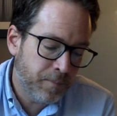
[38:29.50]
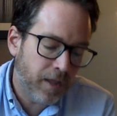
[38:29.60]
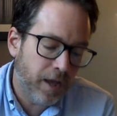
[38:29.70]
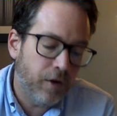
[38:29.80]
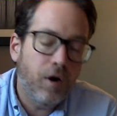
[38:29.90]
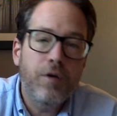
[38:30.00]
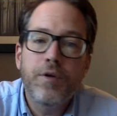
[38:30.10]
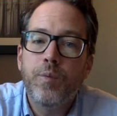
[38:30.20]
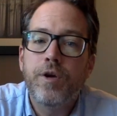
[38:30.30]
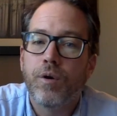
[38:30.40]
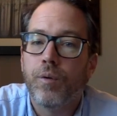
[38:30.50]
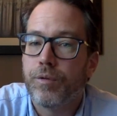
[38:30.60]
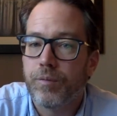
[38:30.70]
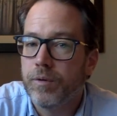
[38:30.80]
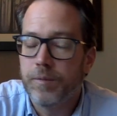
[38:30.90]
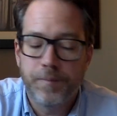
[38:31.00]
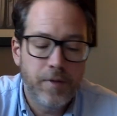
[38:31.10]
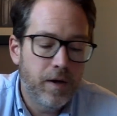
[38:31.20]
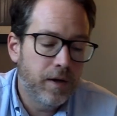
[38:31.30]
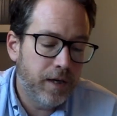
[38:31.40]
And all that we go through
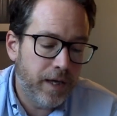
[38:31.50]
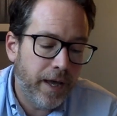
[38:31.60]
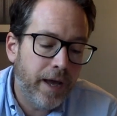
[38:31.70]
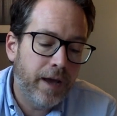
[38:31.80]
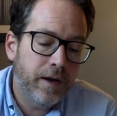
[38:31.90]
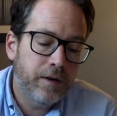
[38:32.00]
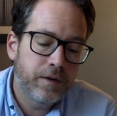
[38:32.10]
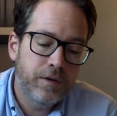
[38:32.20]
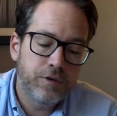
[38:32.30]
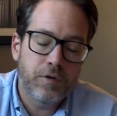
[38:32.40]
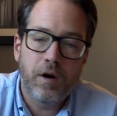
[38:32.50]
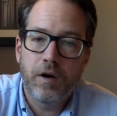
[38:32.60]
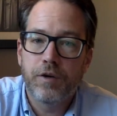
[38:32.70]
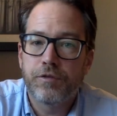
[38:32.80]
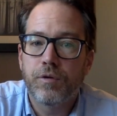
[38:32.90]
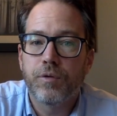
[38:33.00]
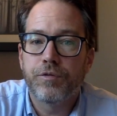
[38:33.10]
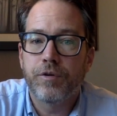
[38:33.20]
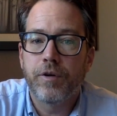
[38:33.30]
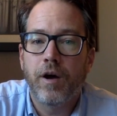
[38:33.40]
can draw us
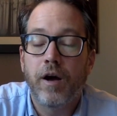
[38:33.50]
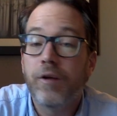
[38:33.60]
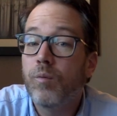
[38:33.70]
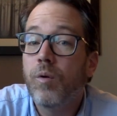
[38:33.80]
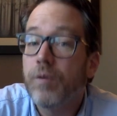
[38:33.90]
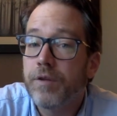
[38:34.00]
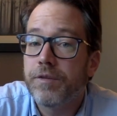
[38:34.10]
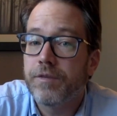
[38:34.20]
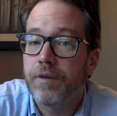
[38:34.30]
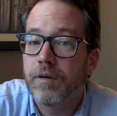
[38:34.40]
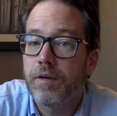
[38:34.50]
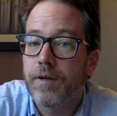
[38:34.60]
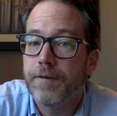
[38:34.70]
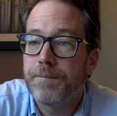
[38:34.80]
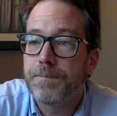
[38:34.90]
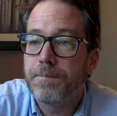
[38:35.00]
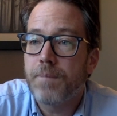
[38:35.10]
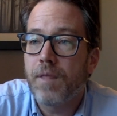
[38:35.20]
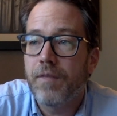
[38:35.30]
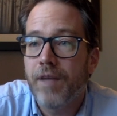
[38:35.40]
closer to God. It won't necessarily.
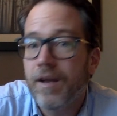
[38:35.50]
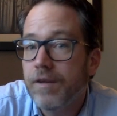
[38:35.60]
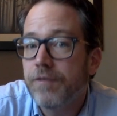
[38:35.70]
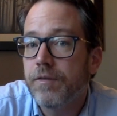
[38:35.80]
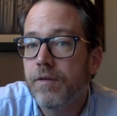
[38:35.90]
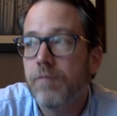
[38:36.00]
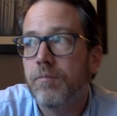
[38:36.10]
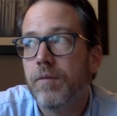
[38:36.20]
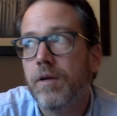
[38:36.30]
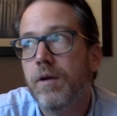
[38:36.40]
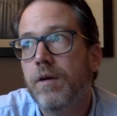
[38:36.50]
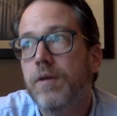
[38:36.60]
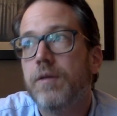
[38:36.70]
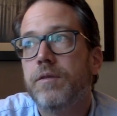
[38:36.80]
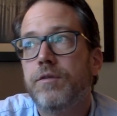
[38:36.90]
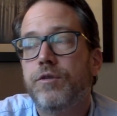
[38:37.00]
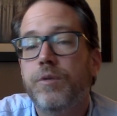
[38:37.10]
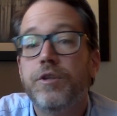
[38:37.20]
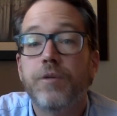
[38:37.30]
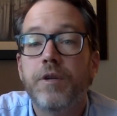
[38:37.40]
That is to a
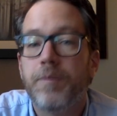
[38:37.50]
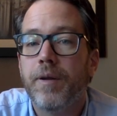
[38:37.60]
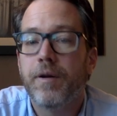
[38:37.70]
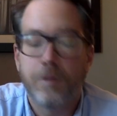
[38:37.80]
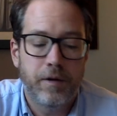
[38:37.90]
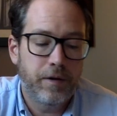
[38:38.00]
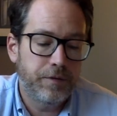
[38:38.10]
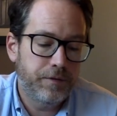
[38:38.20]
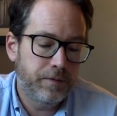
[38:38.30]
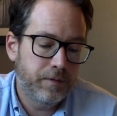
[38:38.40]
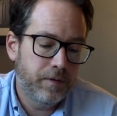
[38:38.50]
degree dependent on us.